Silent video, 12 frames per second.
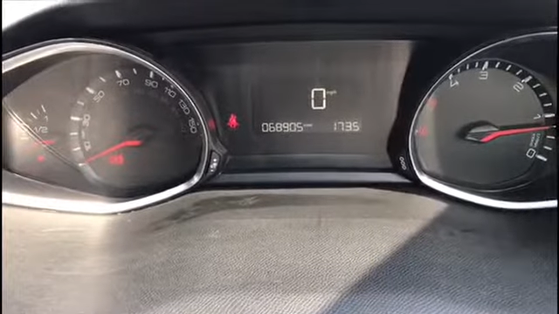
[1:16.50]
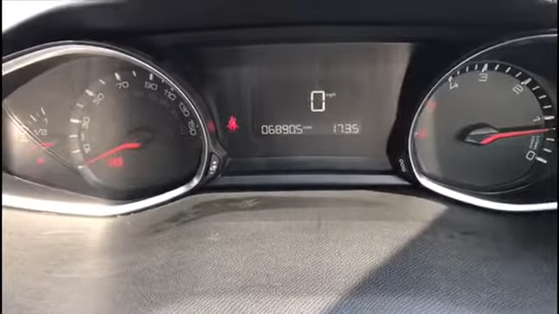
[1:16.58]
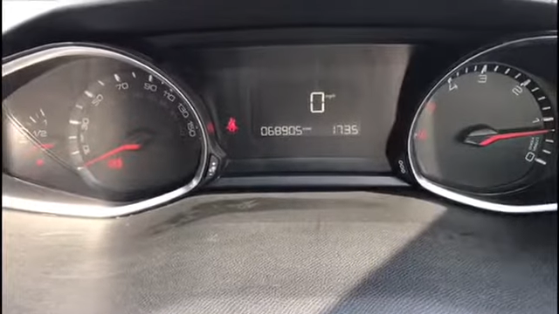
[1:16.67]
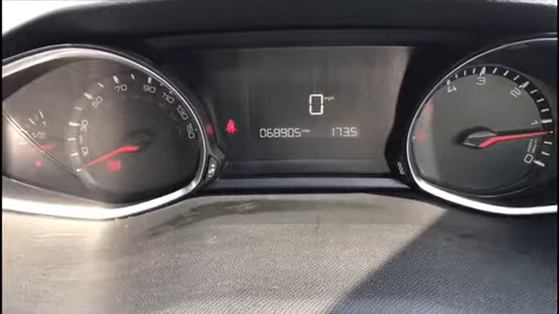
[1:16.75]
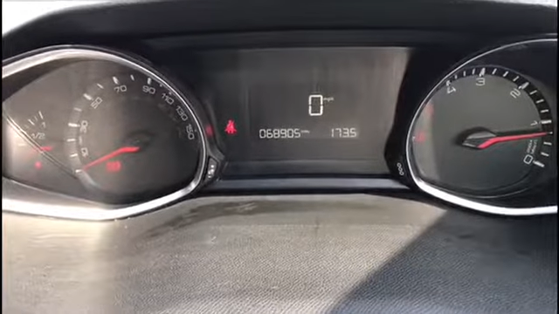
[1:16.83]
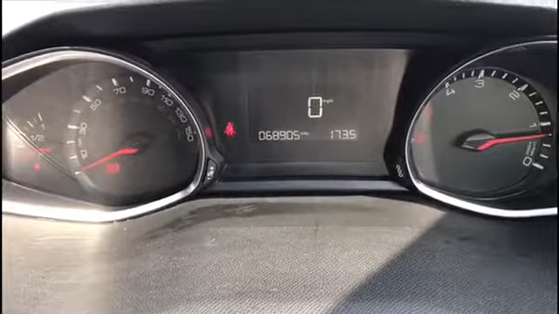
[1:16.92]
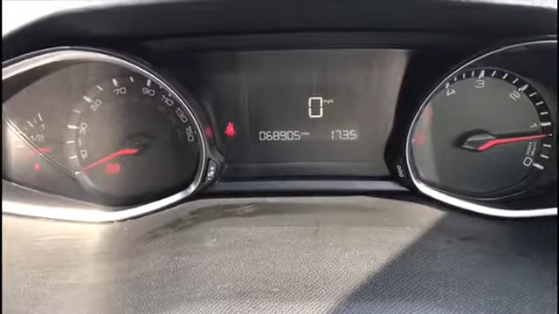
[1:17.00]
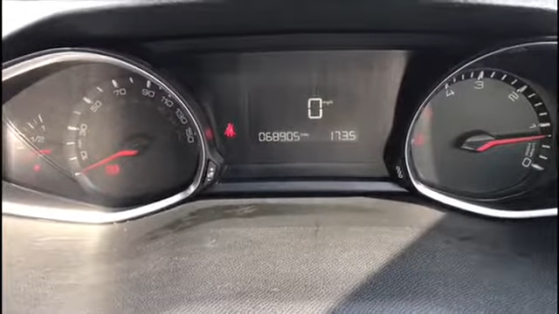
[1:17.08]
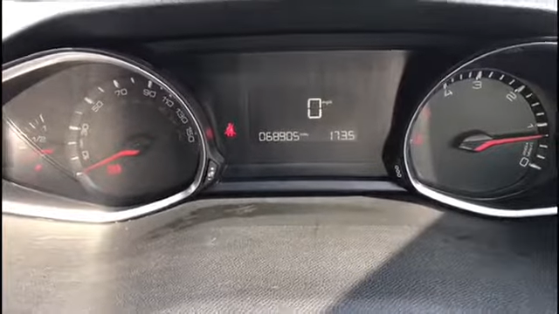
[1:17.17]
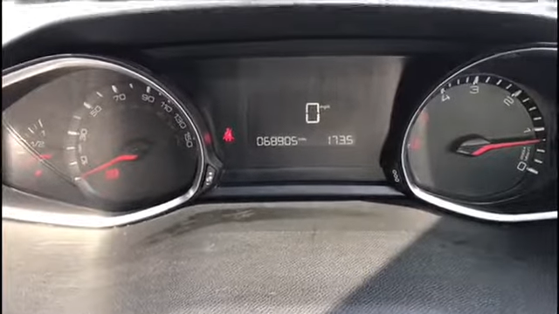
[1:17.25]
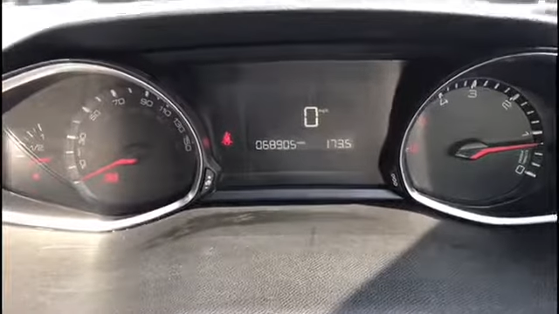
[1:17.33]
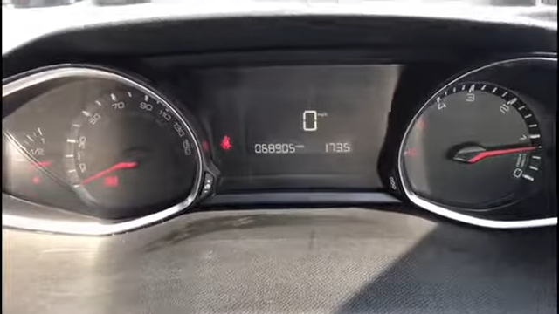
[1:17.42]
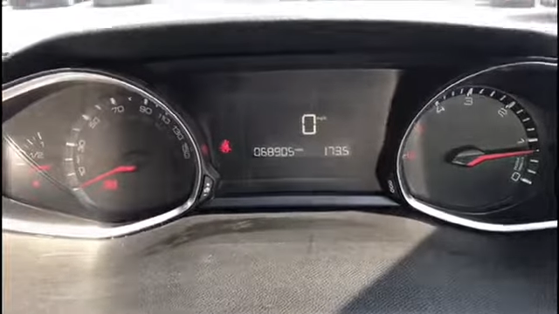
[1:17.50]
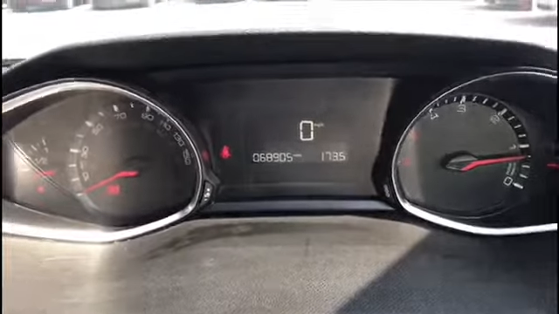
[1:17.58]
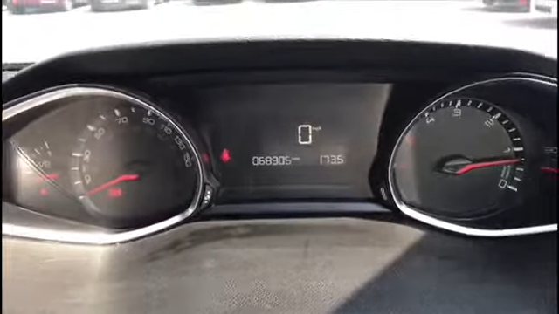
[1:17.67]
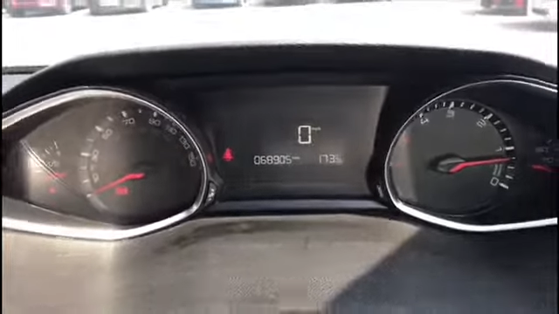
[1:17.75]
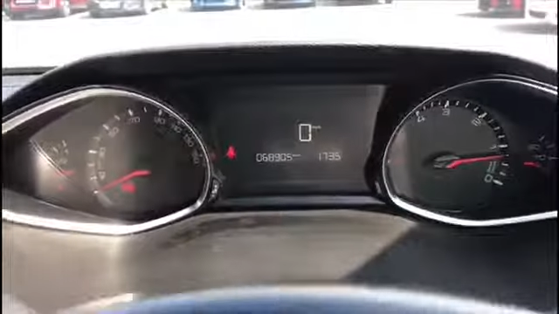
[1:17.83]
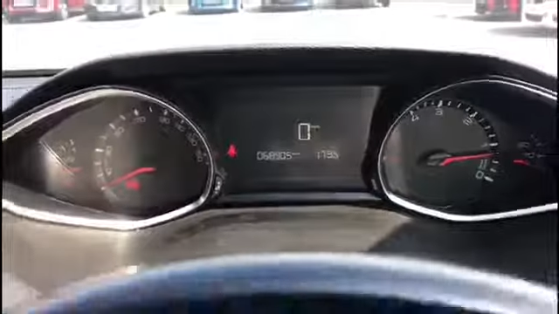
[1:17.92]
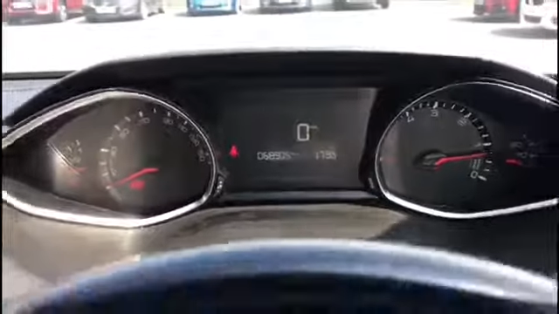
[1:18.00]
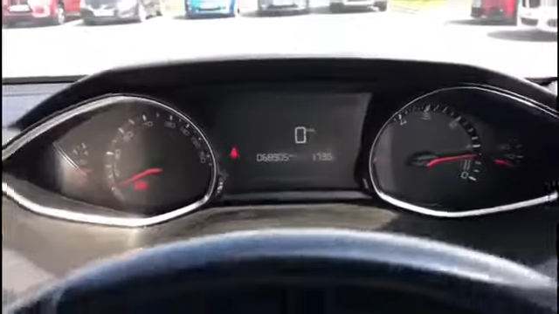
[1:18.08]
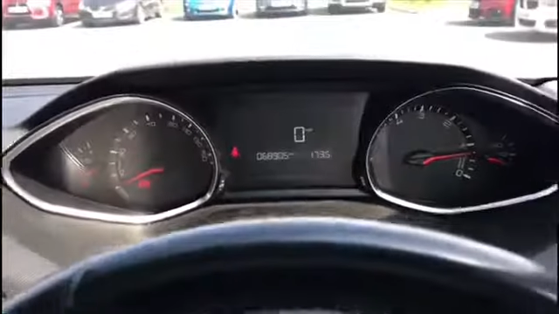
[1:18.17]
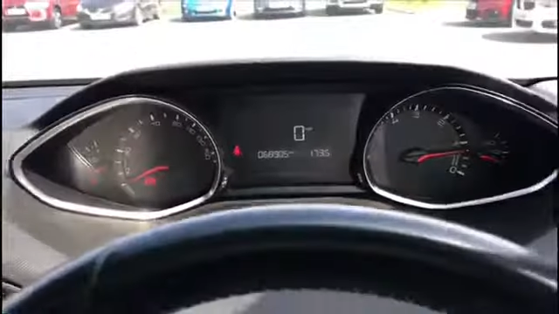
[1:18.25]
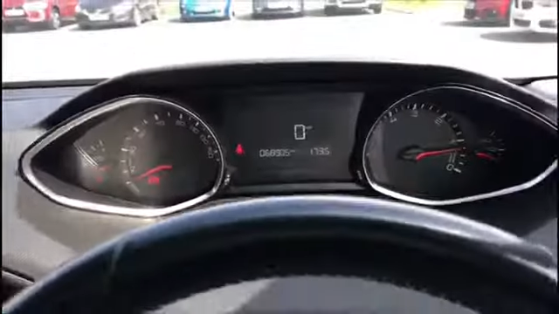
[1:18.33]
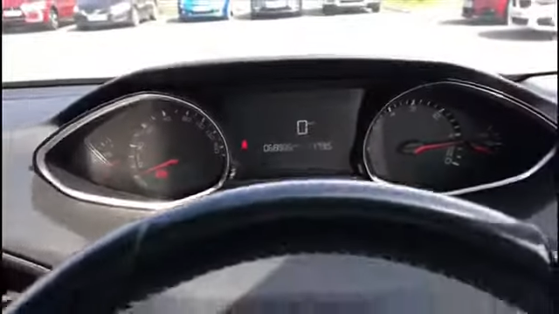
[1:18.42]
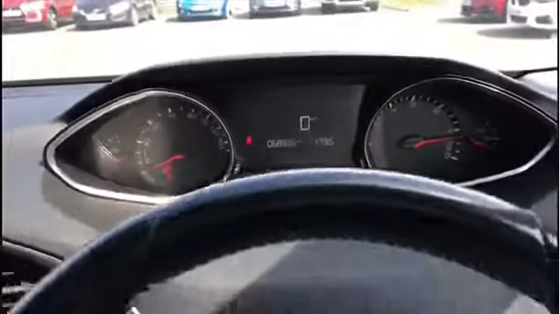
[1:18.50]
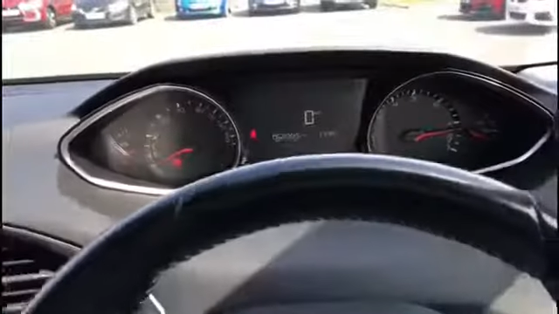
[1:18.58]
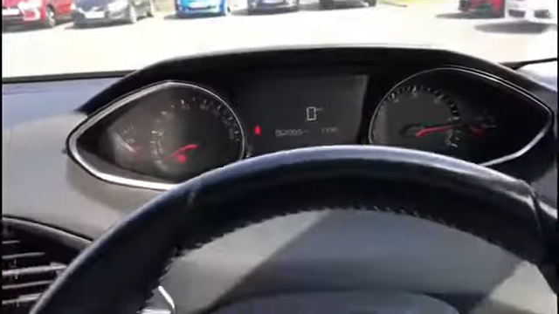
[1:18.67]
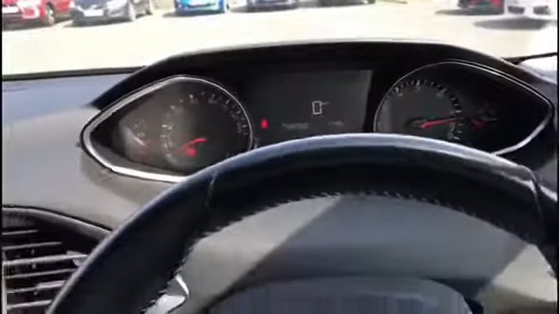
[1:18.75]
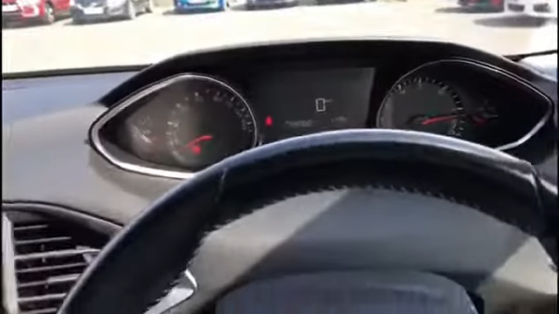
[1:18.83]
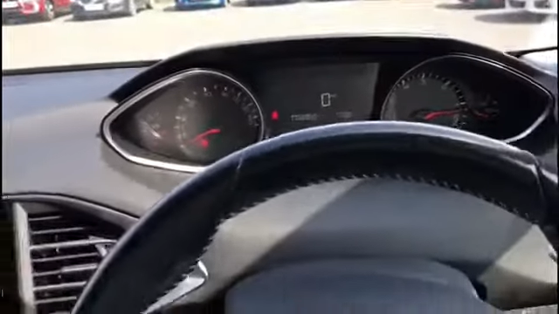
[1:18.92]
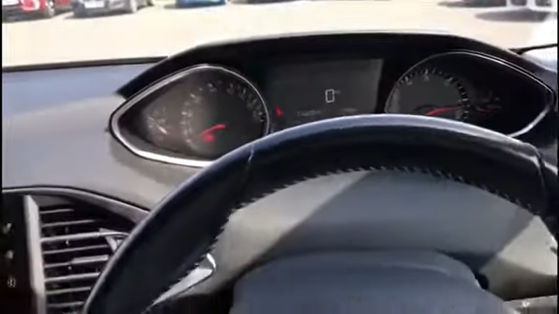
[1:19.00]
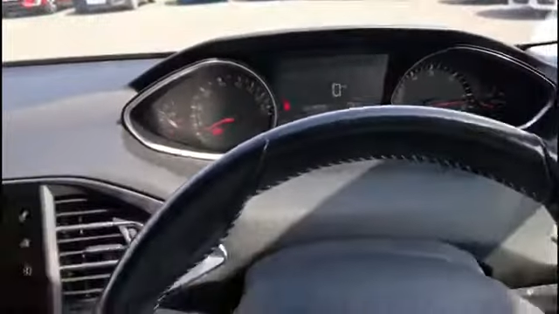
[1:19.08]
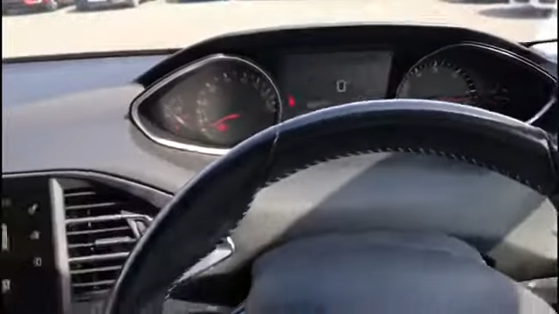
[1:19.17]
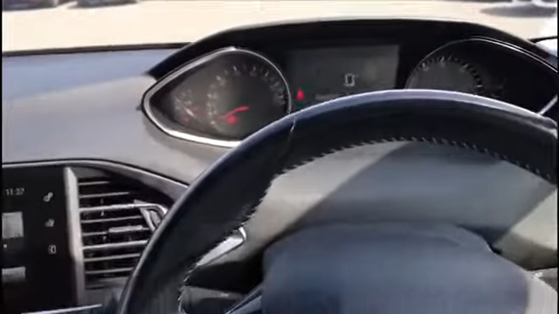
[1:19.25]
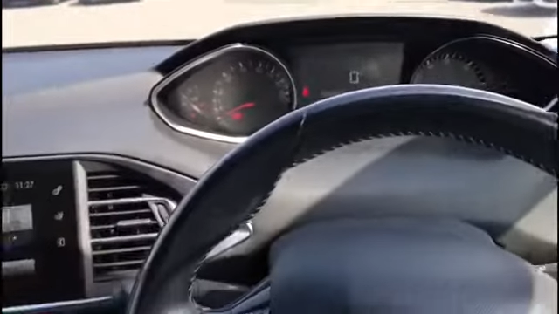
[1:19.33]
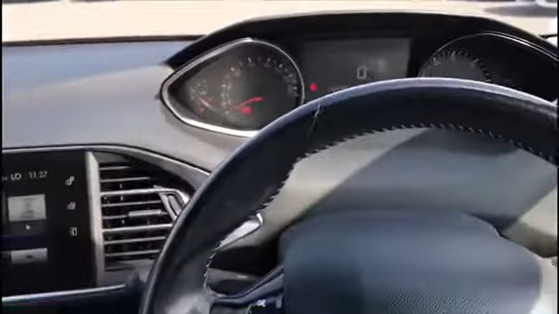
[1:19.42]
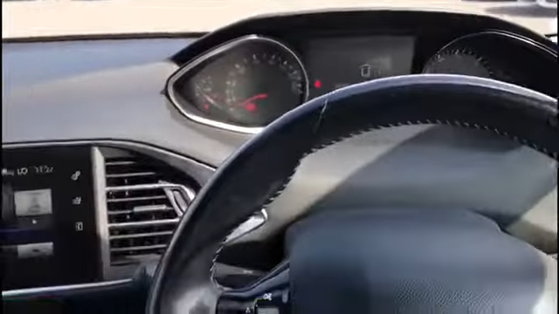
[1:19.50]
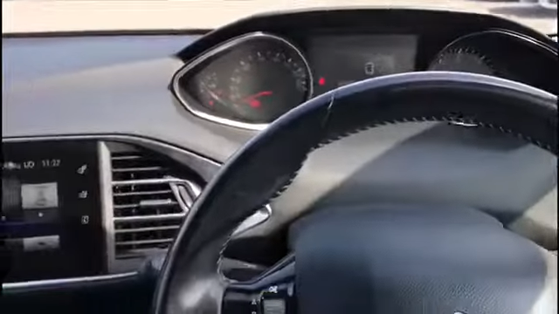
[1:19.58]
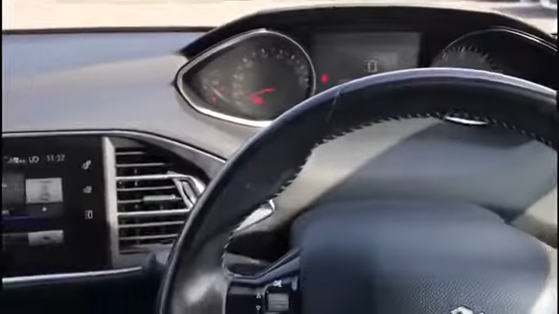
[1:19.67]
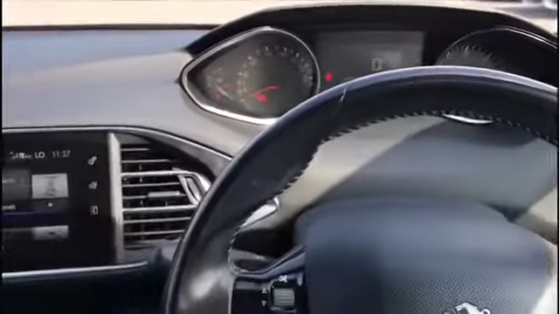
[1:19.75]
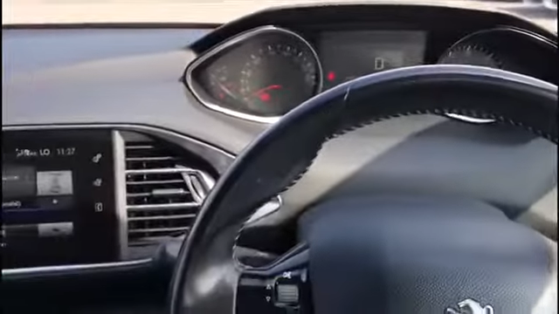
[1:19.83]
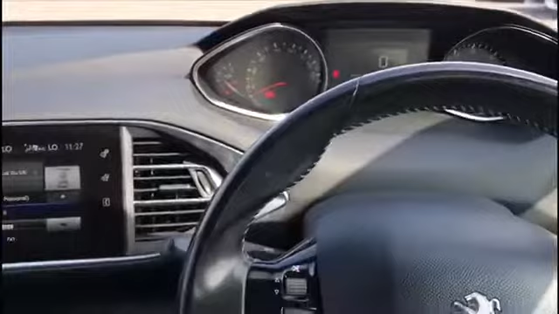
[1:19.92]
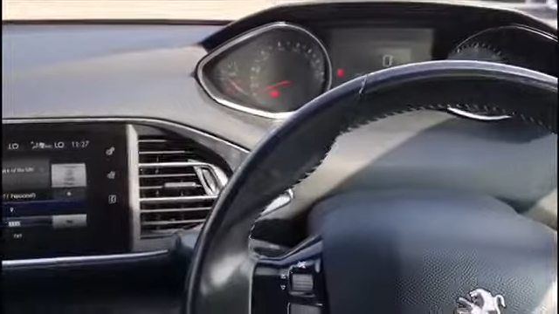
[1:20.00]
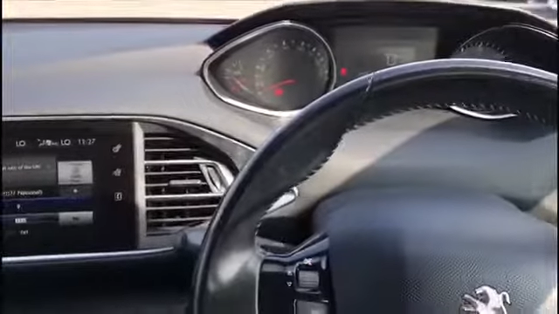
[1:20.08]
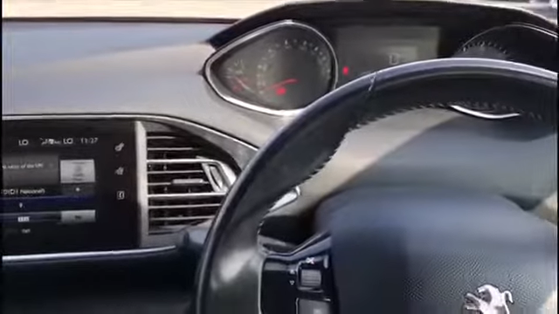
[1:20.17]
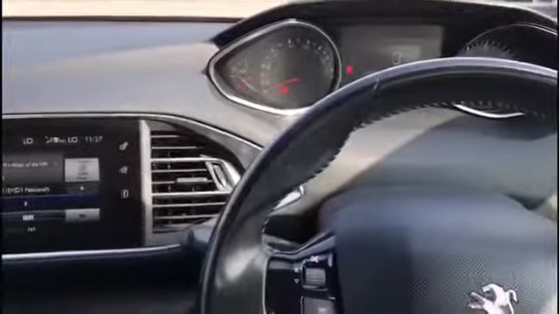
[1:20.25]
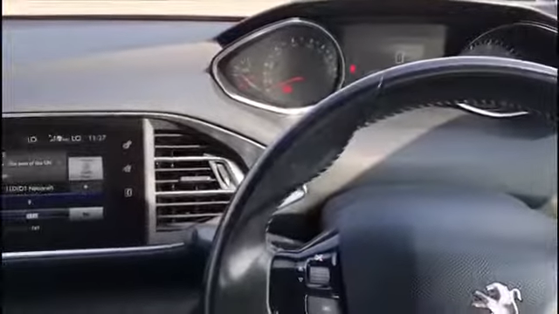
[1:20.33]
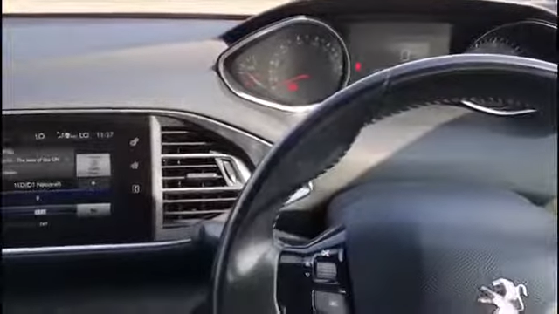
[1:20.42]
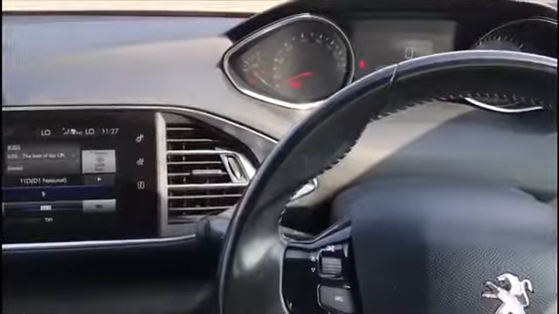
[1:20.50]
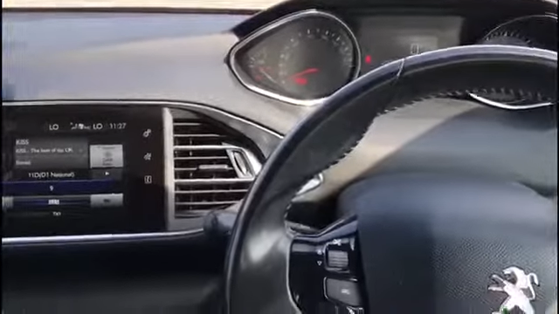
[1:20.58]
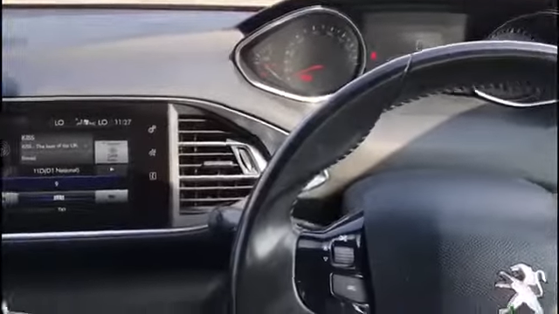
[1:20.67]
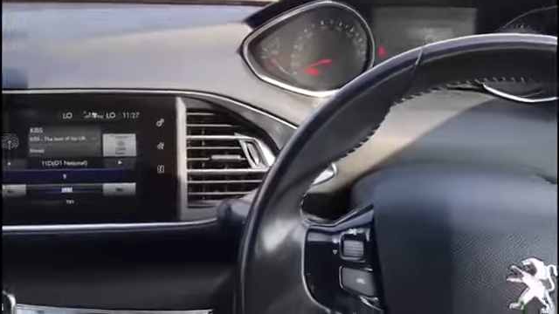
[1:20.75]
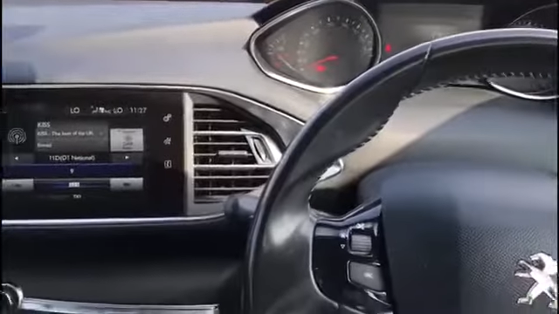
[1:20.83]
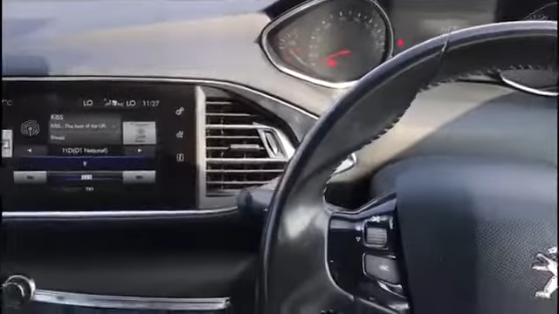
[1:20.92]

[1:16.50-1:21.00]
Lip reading: No face is visible, so there are no lips to read.